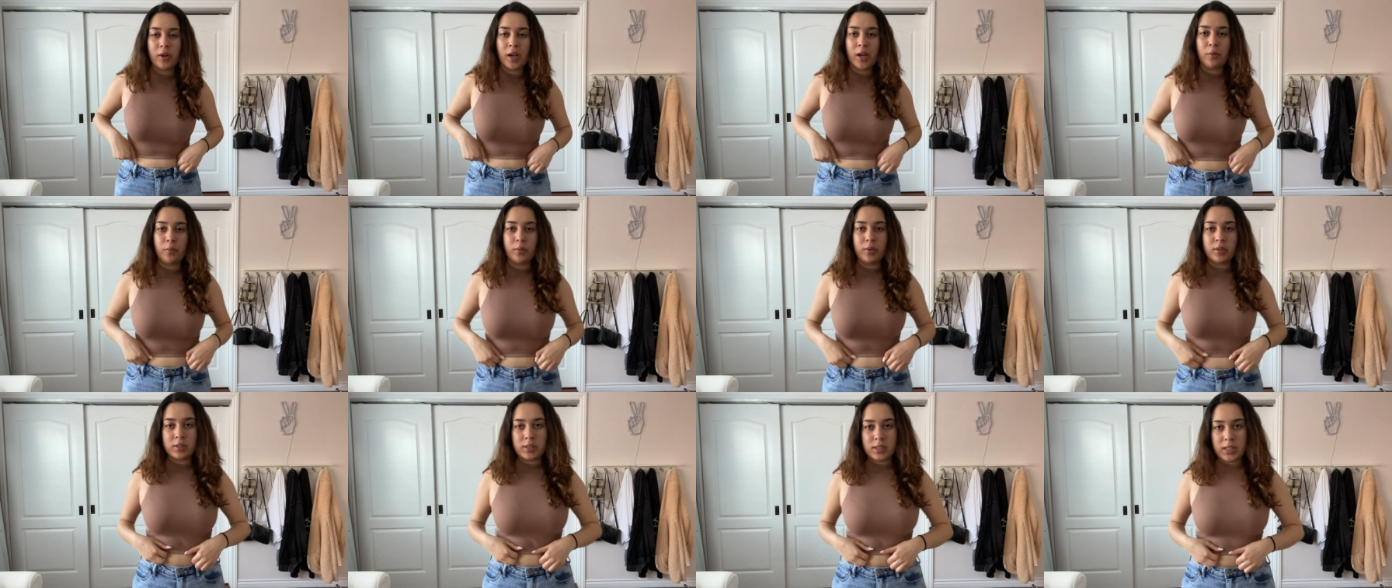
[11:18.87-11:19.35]
I
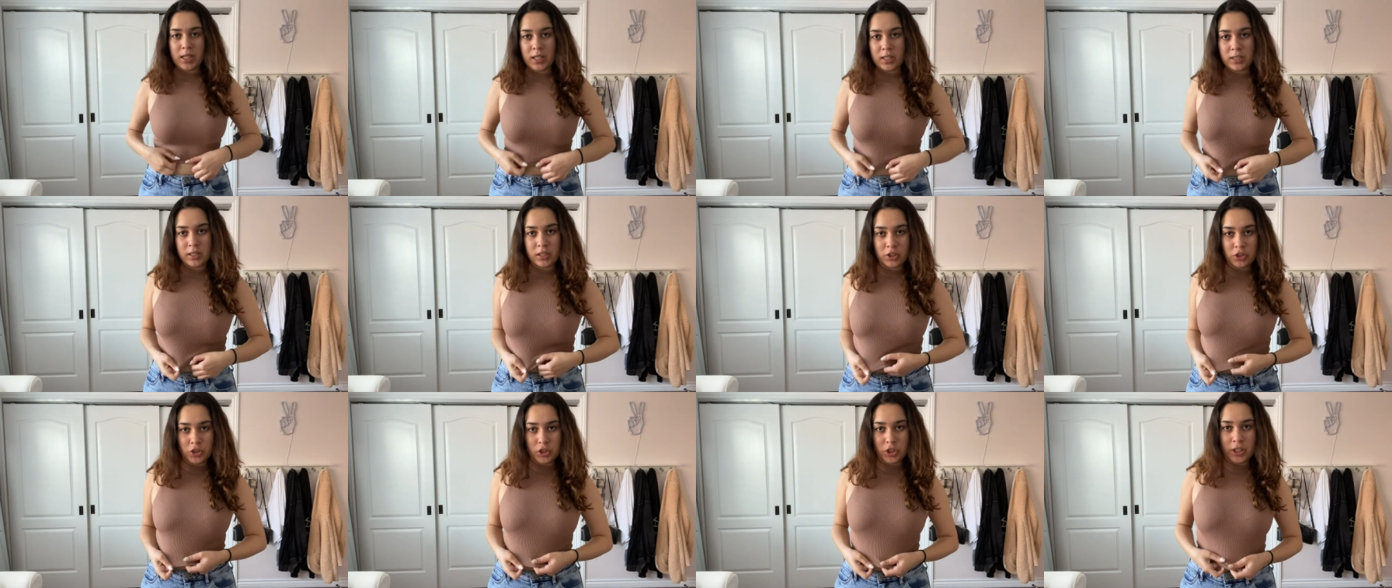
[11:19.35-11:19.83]
will say
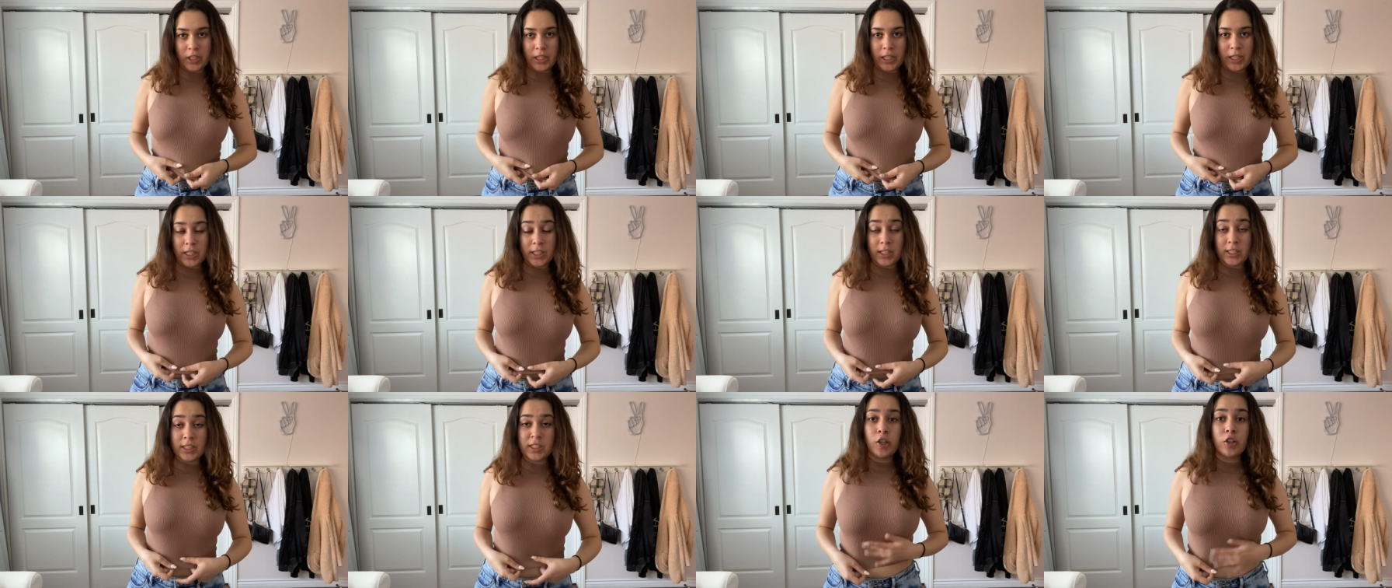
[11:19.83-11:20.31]
since she
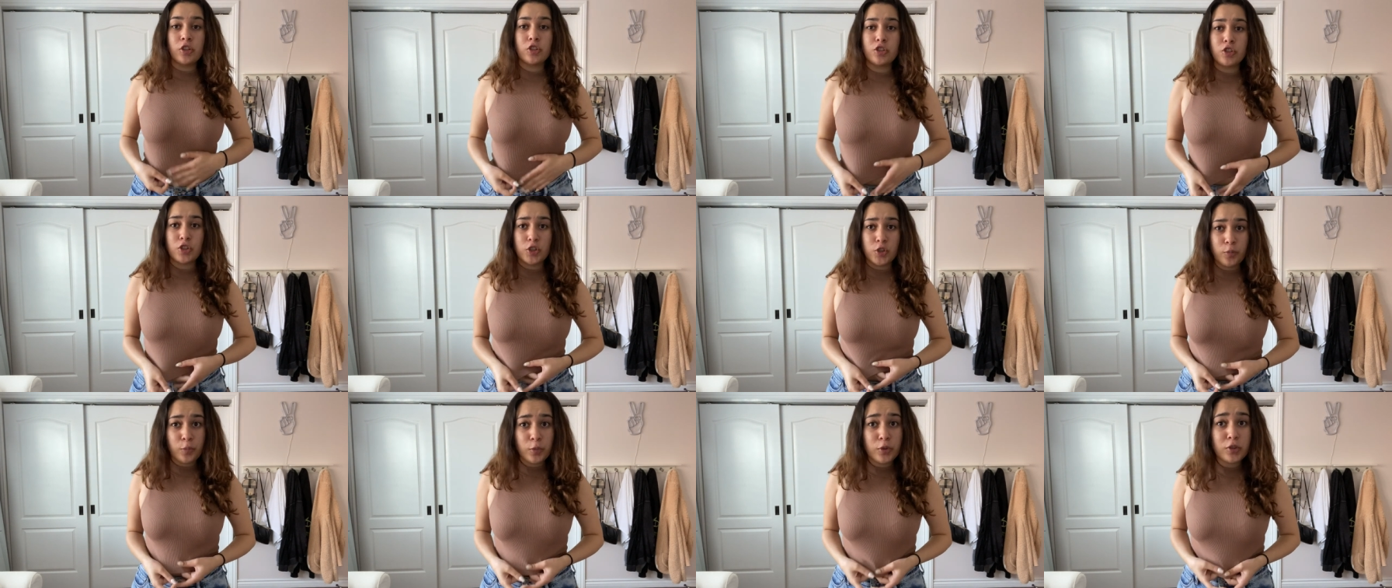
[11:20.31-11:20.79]
is
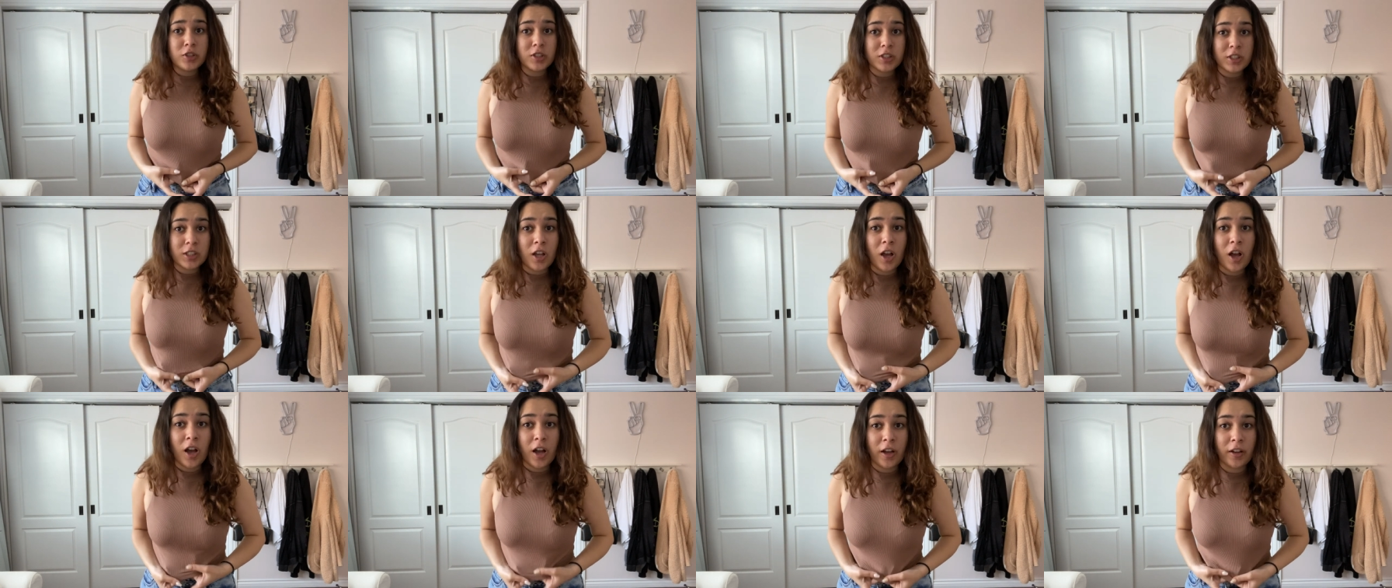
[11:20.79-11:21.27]
super
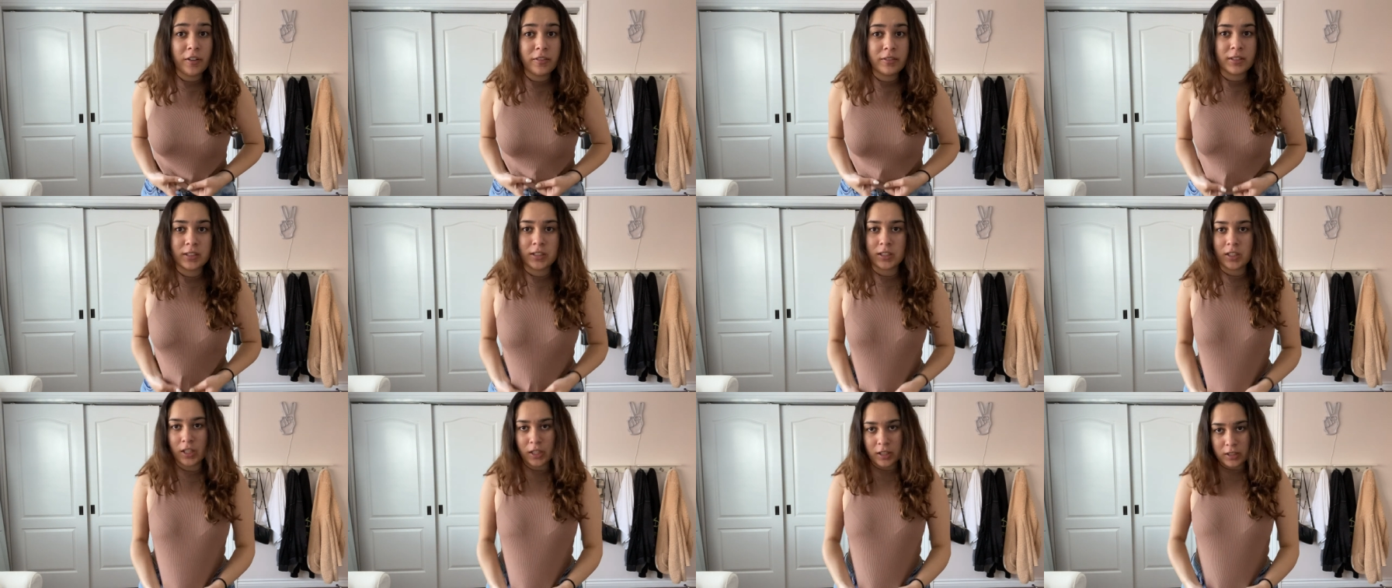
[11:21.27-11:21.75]

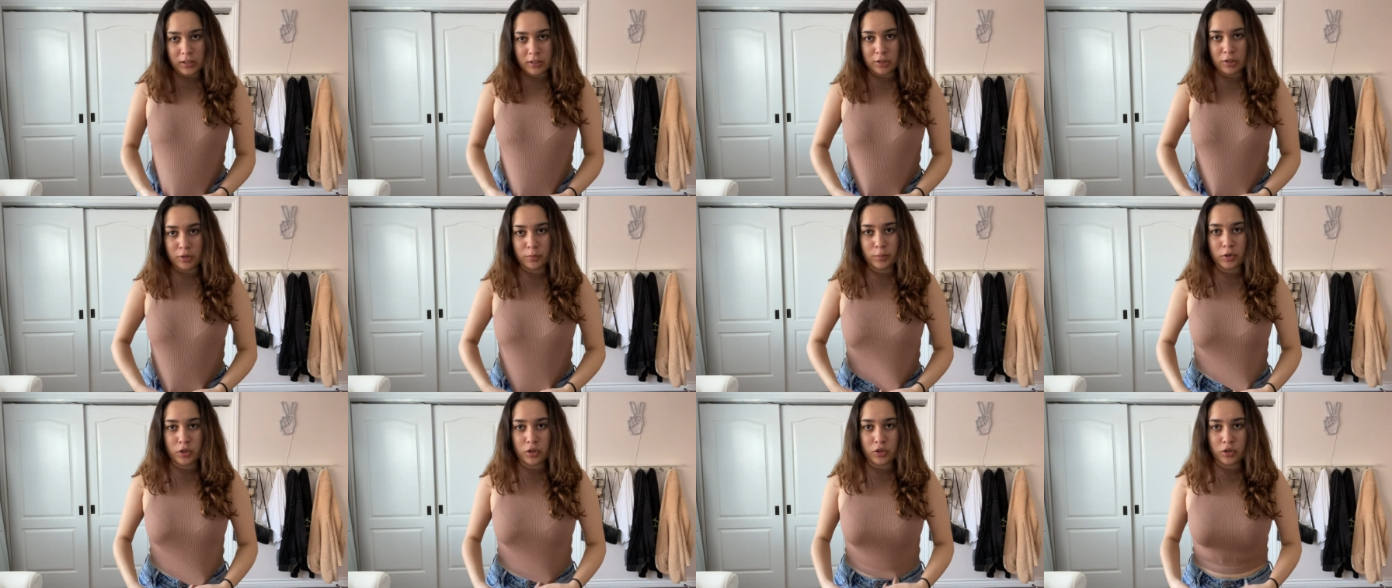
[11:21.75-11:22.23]
soft and
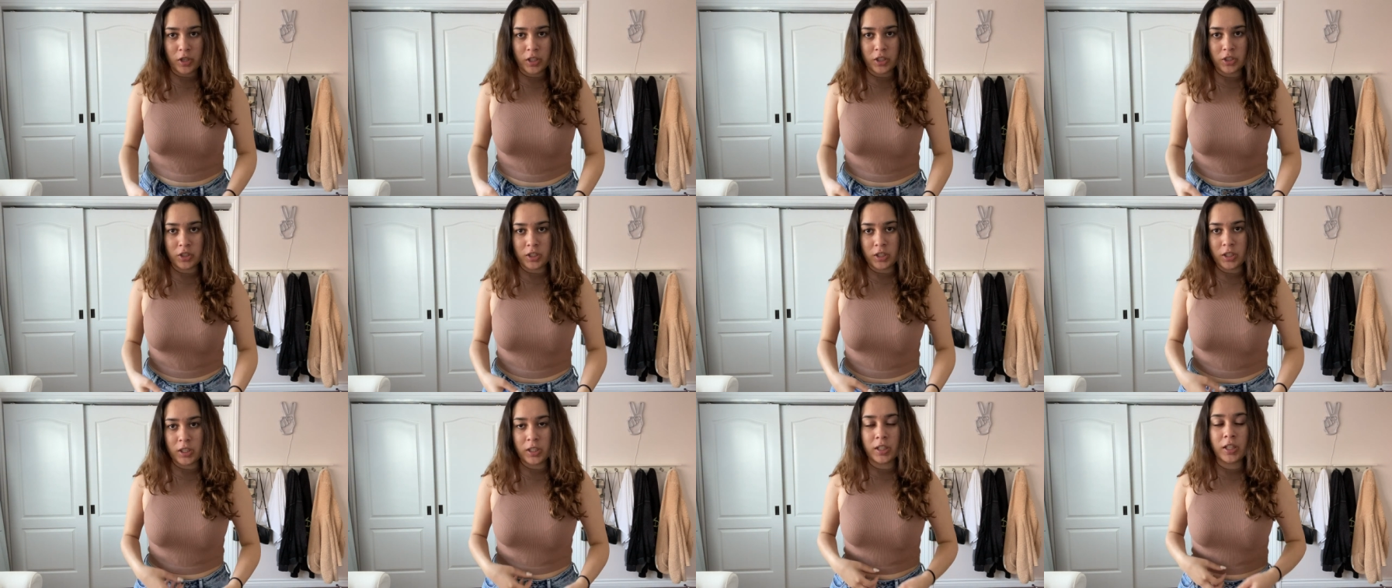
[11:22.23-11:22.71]
super
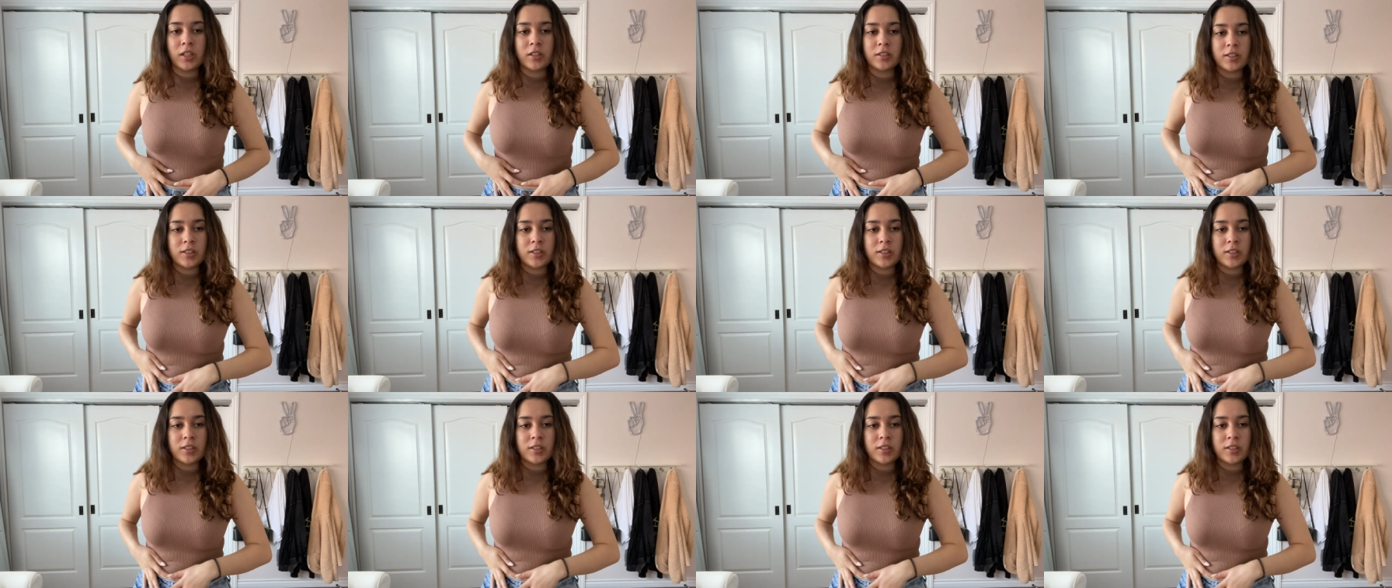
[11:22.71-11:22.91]
stretchy,